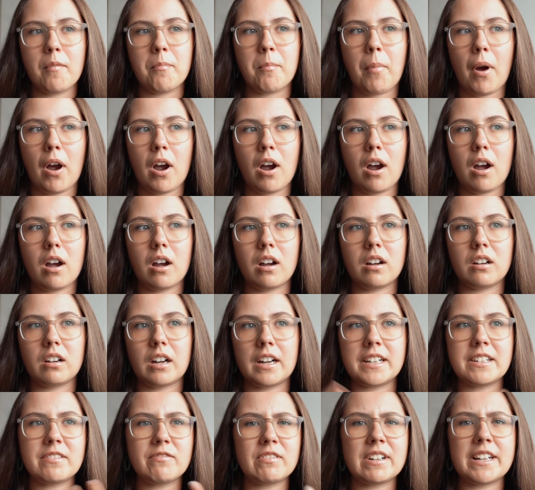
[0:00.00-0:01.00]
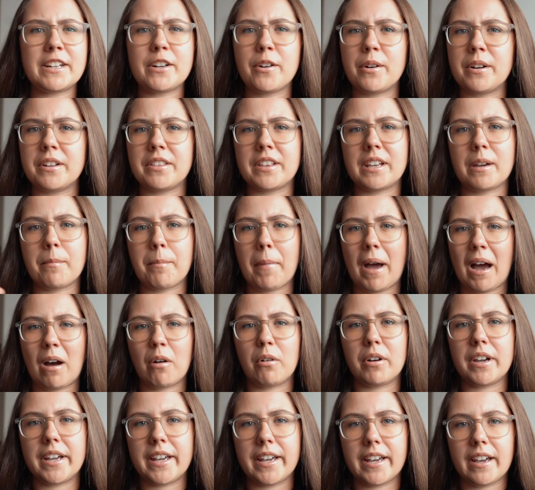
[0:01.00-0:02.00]
but I didn't really know anything
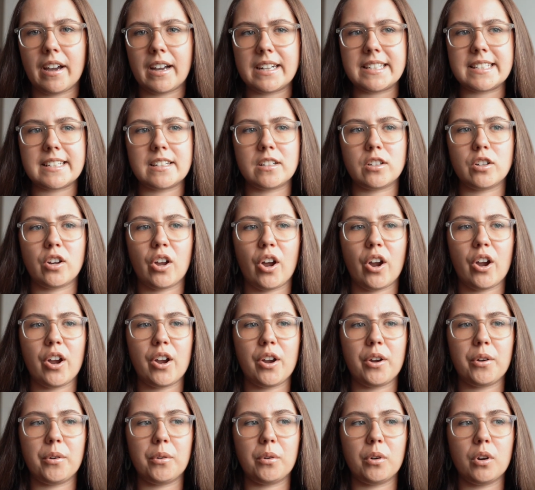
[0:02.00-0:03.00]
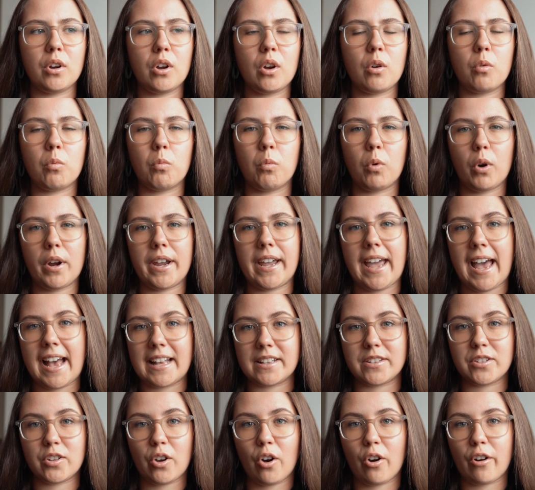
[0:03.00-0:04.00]
about it. I didn't know what it
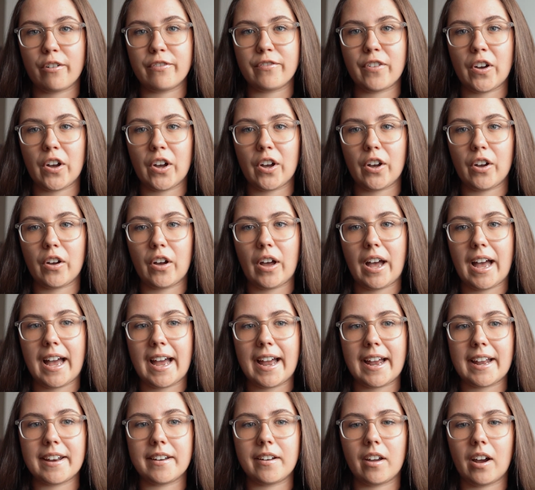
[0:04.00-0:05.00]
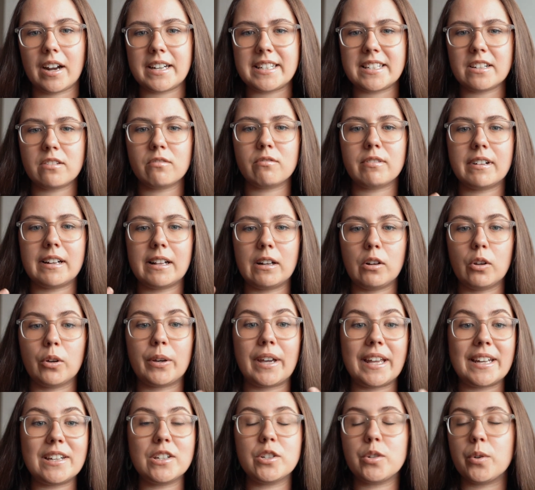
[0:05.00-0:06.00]
had to offer, and I didn't really
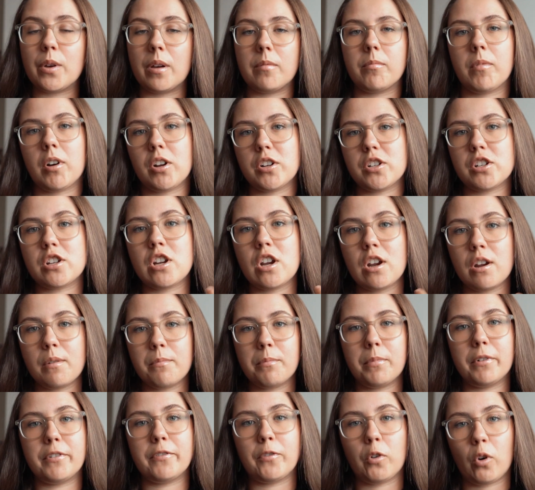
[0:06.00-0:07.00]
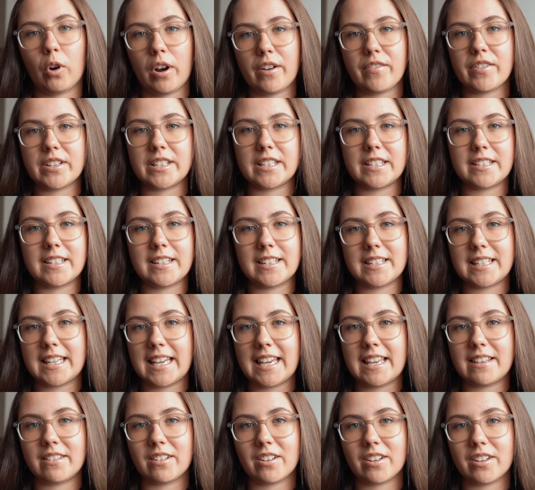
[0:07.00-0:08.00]
look into it much before I visited
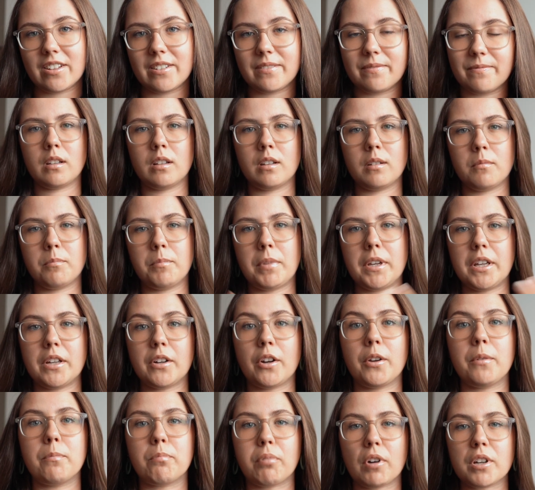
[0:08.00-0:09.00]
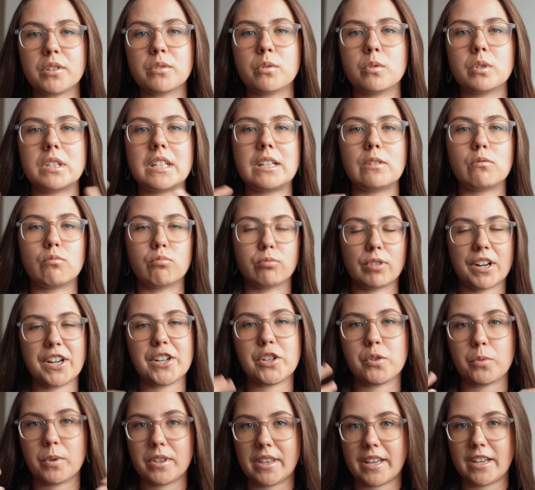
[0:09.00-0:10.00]
either. But you know, Brussels is
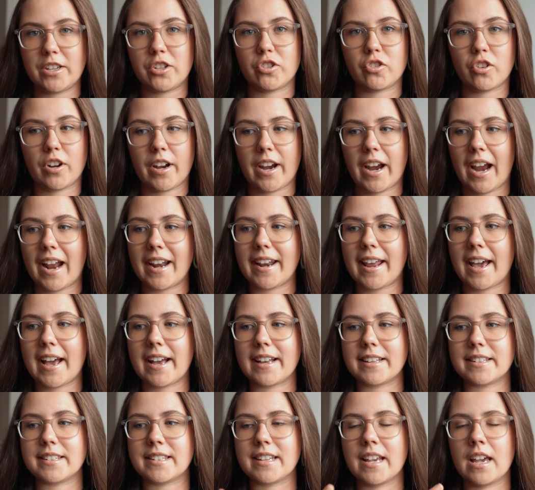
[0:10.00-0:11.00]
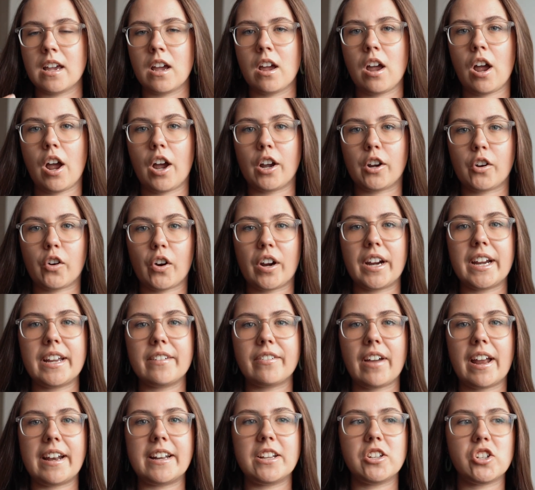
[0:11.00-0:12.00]
rich with history and has a creative
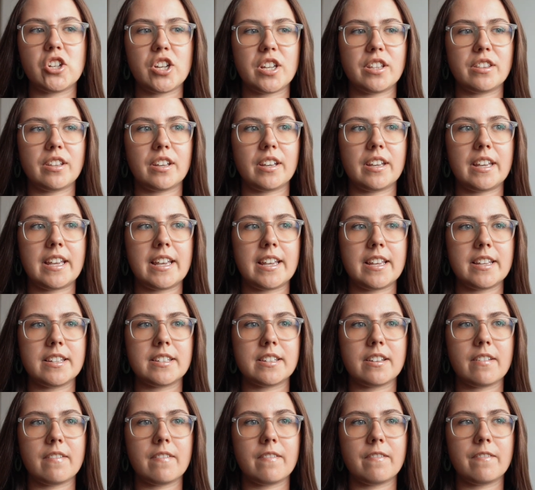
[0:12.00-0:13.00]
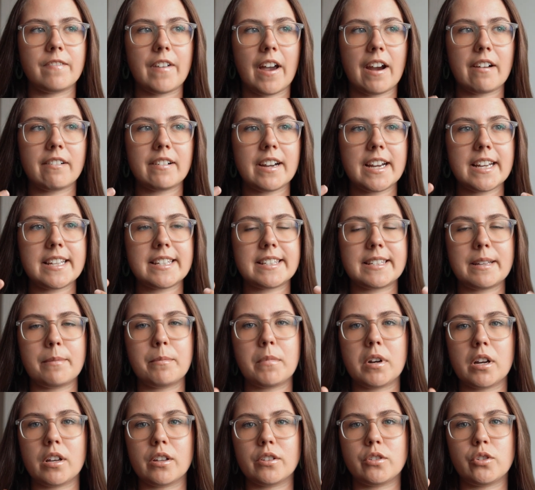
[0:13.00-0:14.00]
energy that is very
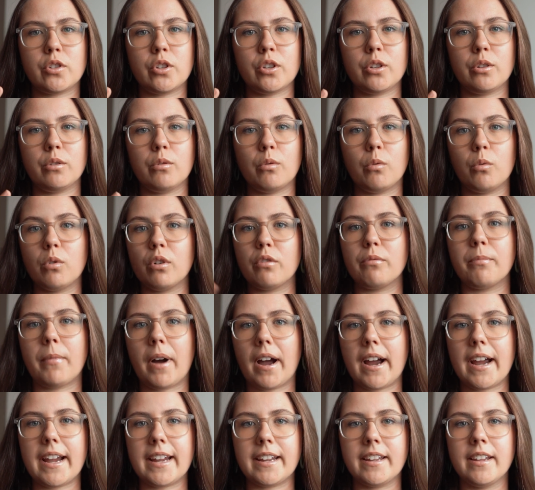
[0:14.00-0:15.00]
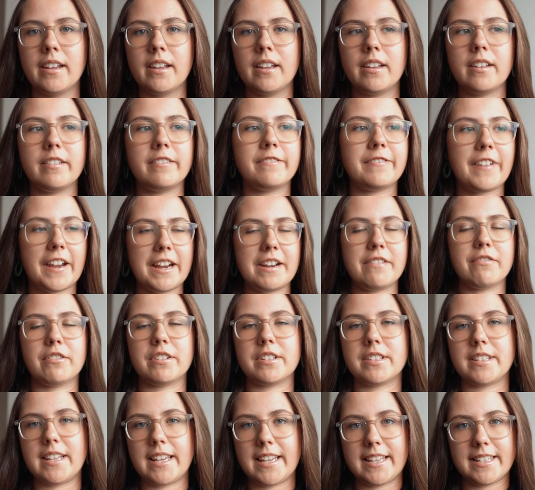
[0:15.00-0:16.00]
similar to all of my favourite
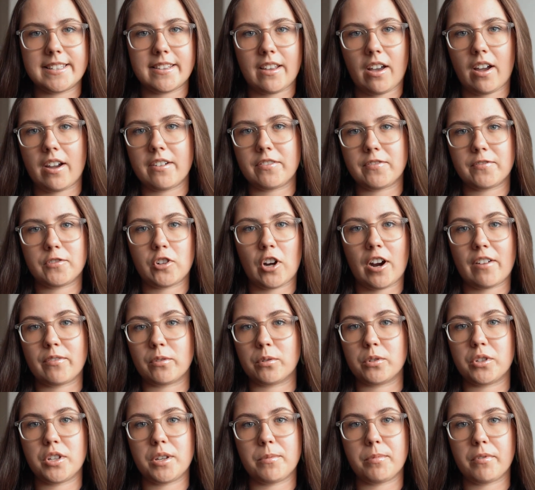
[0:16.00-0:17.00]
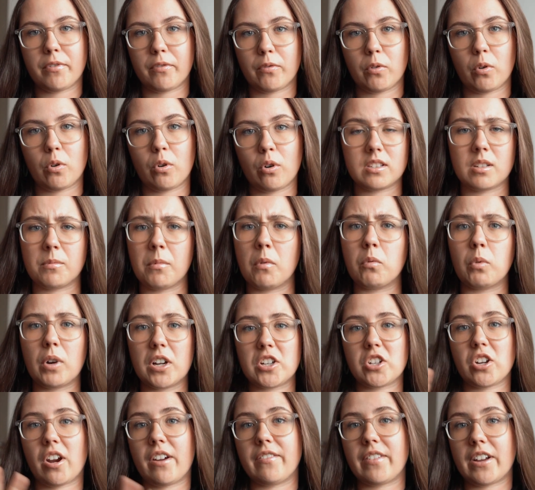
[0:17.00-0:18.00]
cities that I've travelled to before, some of
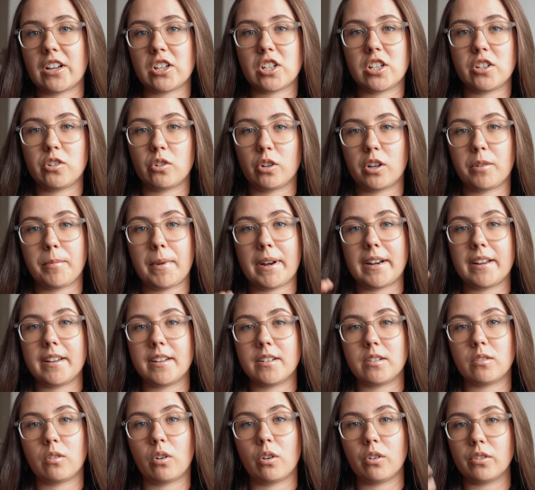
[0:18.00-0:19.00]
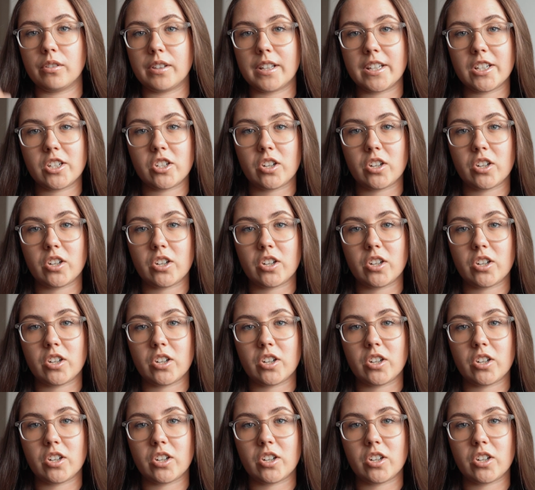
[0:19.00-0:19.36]
which I've actually documented on this